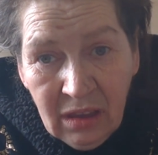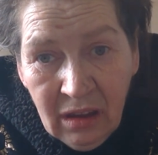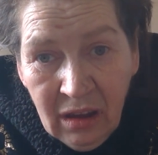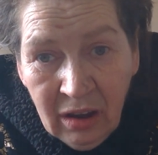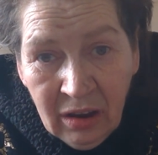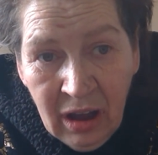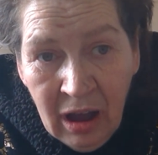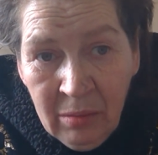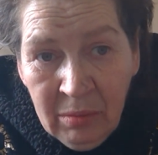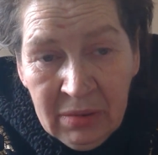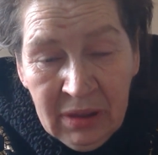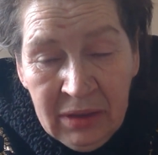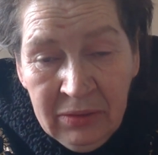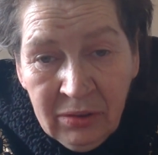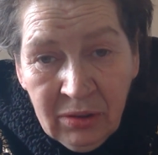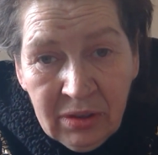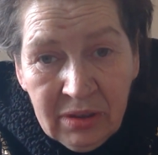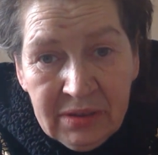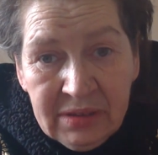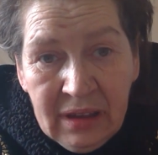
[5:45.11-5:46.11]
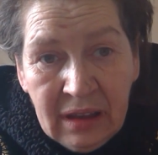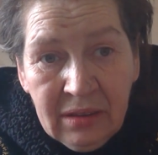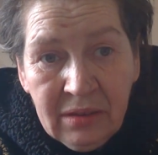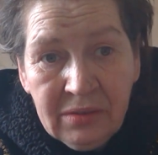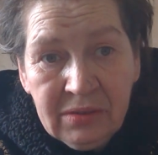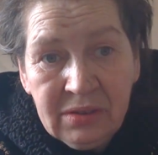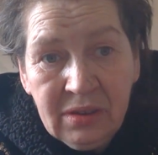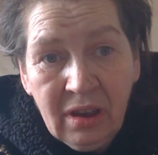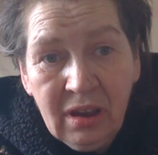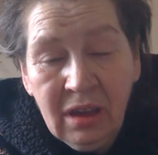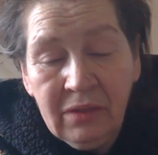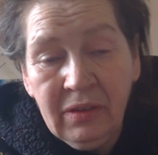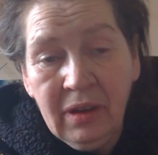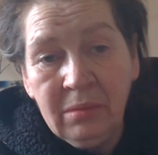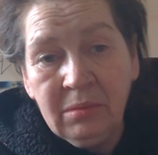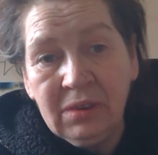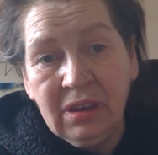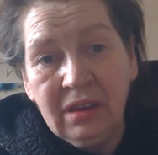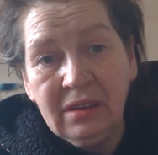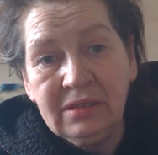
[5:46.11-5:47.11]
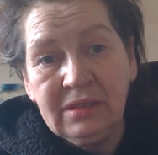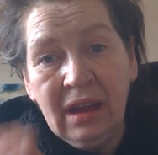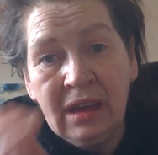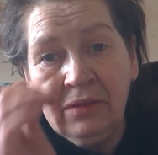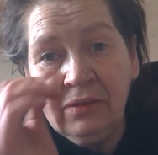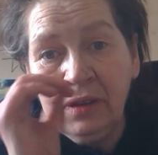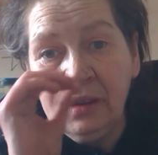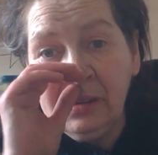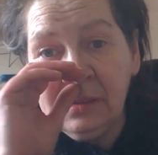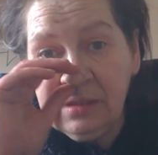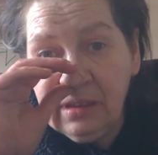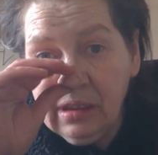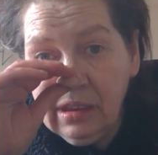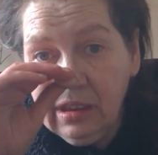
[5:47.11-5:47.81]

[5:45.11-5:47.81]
I can't believe you're the son of King David.